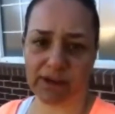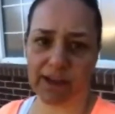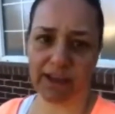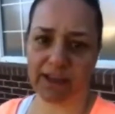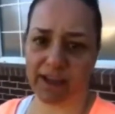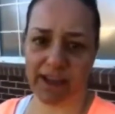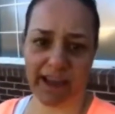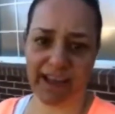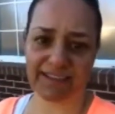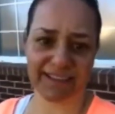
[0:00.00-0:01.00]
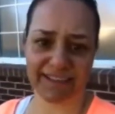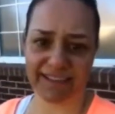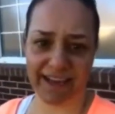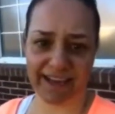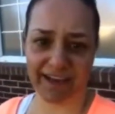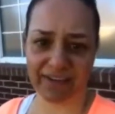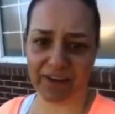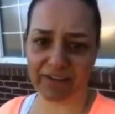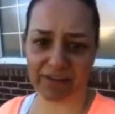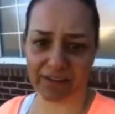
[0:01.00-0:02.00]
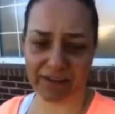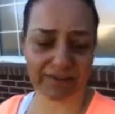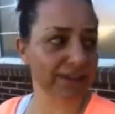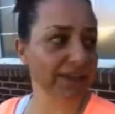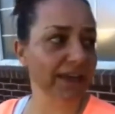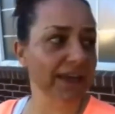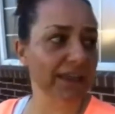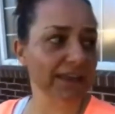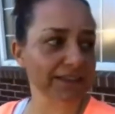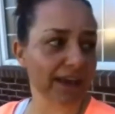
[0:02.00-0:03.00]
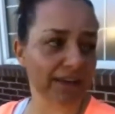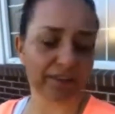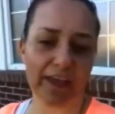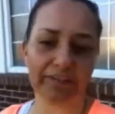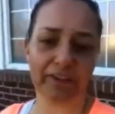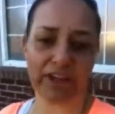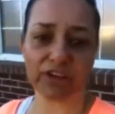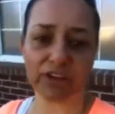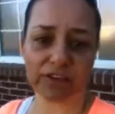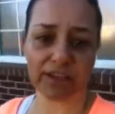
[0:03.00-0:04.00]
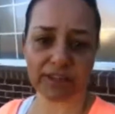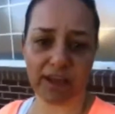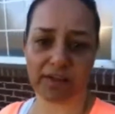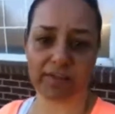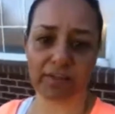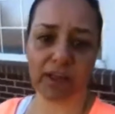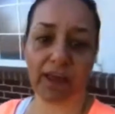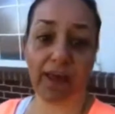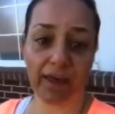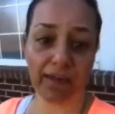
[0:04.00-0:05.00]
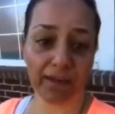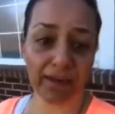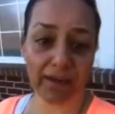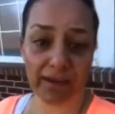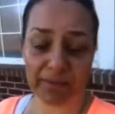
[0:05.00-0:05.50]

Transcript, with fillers: I, I hate to say it. I've never lived this kind of life and endured this kind of hell.